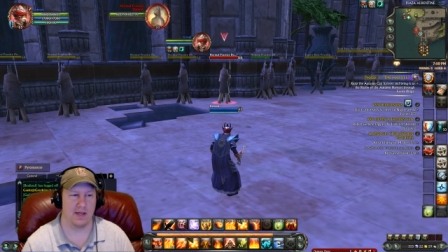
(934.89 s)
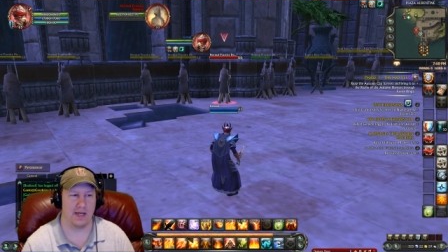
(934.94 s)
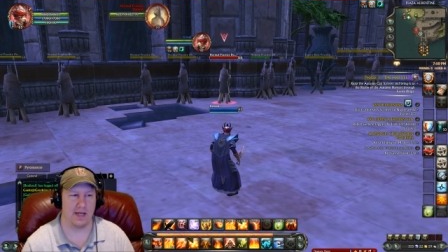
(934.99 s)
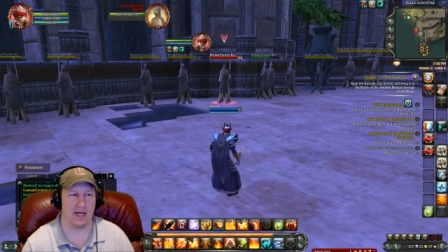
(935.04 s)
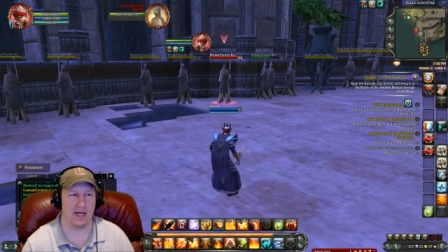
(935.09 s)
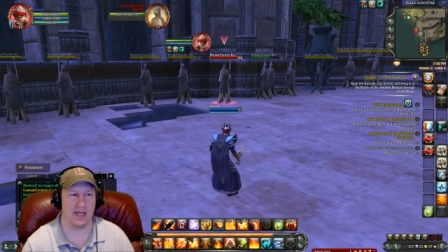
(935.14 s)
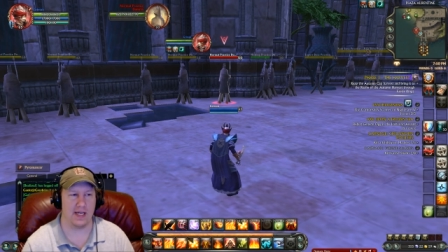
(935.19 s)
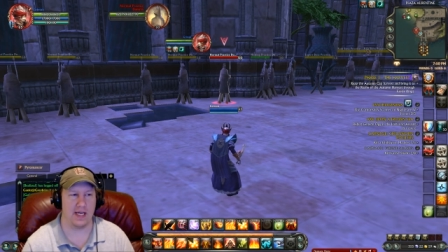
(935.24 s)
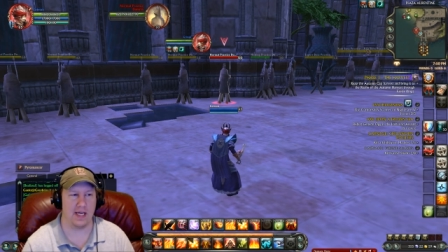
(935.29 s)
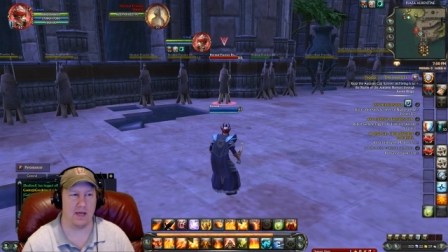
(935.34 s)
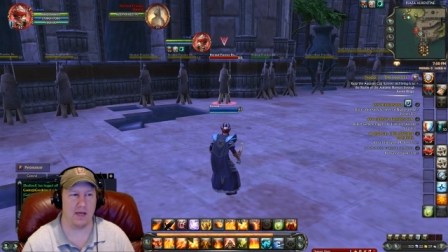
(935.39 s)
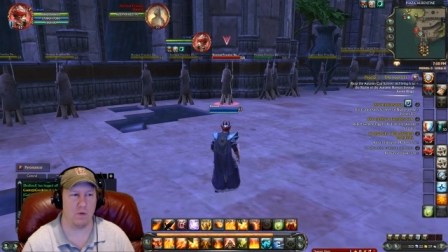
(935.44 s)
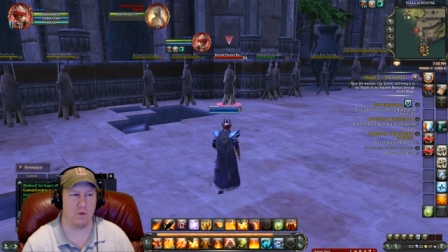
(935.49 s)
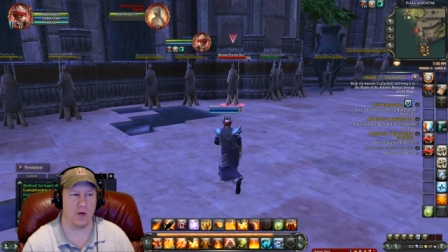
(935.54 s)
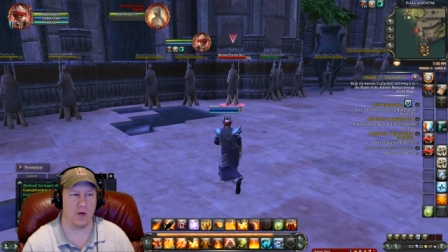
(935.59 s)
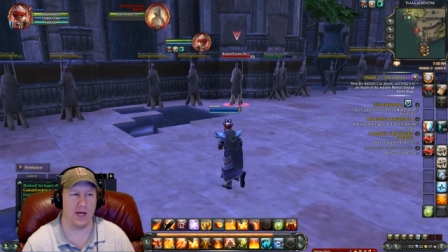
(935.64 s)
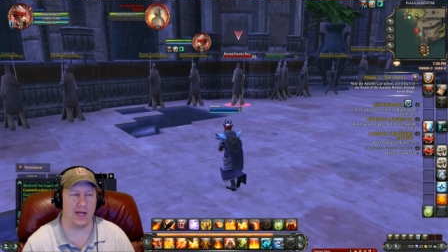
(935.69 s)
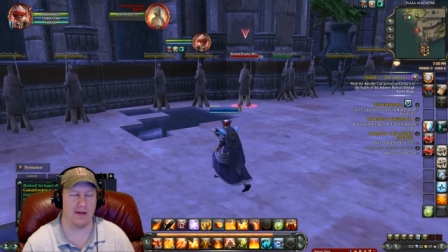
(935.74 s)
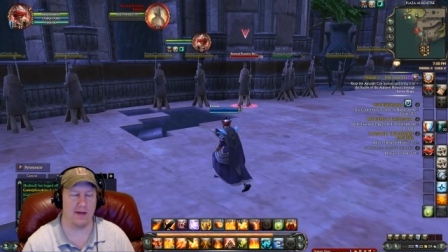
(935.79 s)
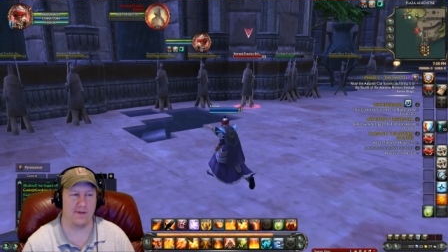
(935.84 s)
Now, Heat
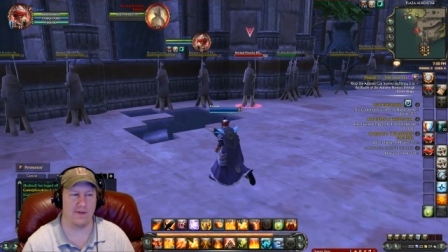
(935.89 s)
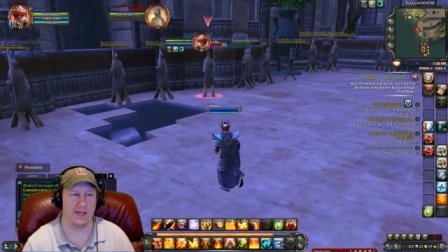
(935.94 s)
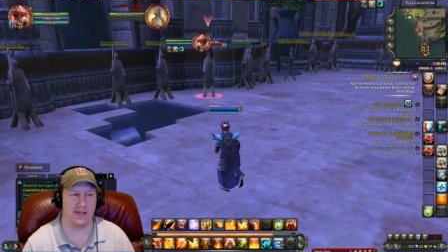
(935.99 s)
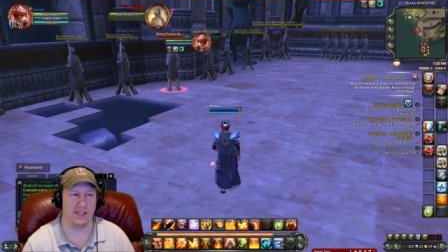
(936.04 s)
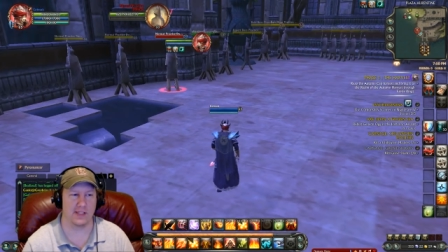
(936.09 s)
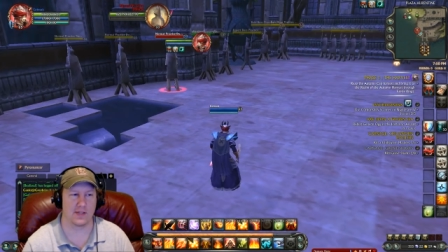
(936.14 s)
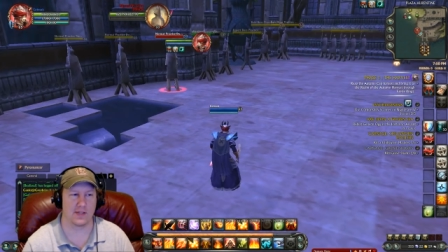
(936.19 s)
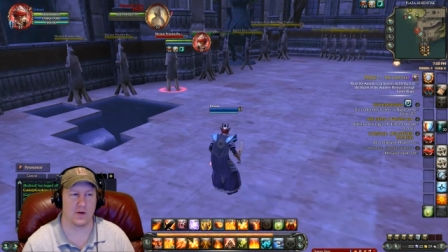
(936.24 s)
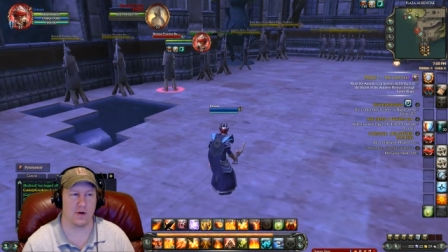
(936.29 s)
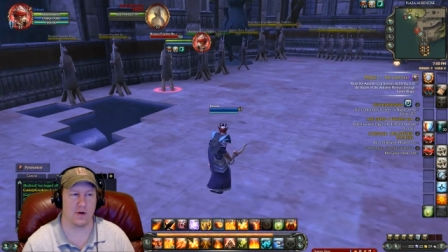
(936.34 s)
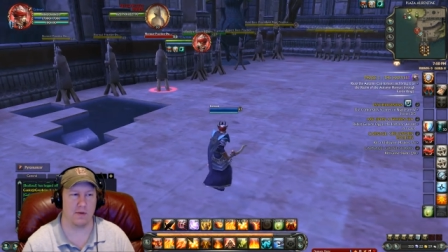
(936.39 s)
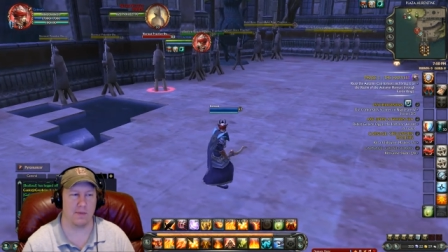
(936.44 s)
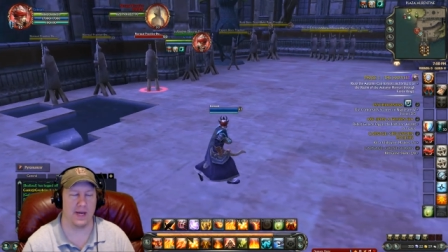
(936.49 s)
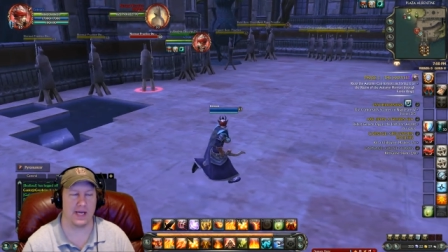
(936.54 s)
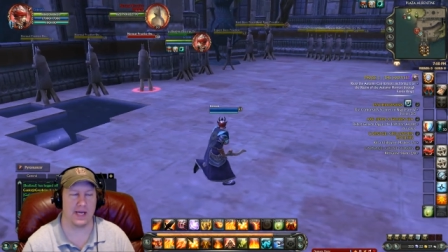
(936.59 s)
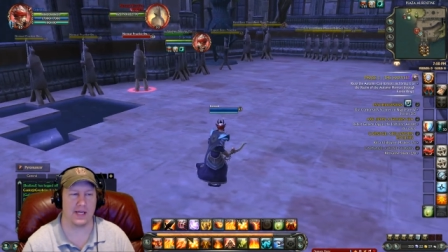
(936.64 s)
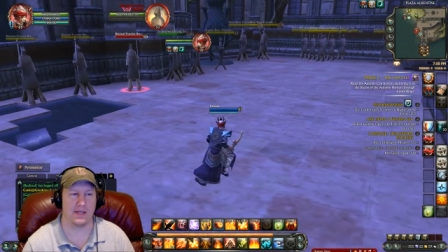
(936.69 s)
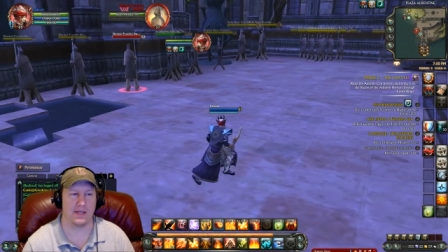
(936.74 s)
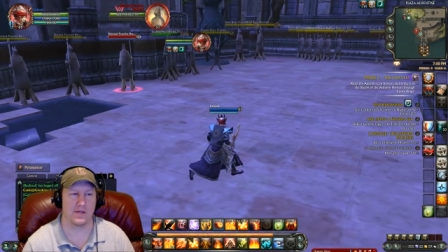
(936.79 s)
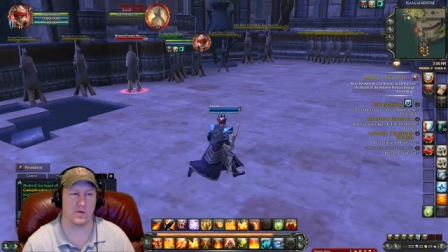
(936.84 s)
Wave is going to
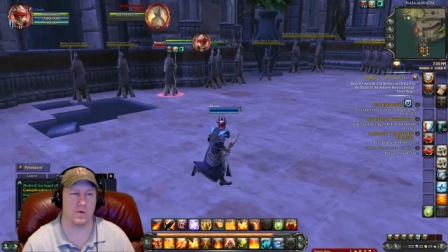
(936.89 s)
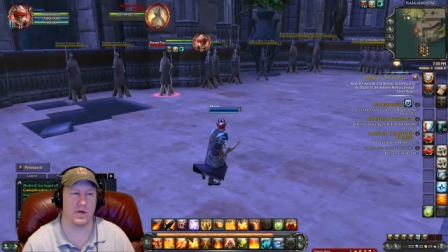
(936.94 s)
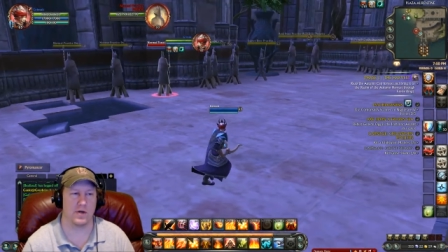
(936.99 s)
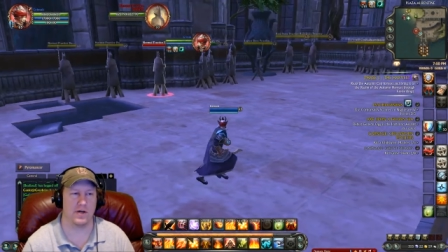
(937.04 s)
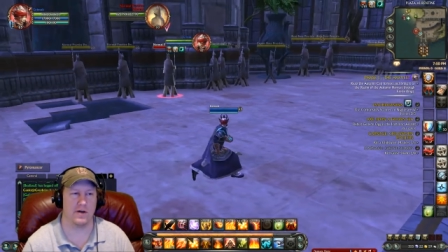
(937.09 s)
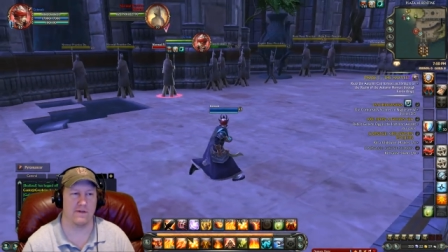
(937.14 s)
make it to where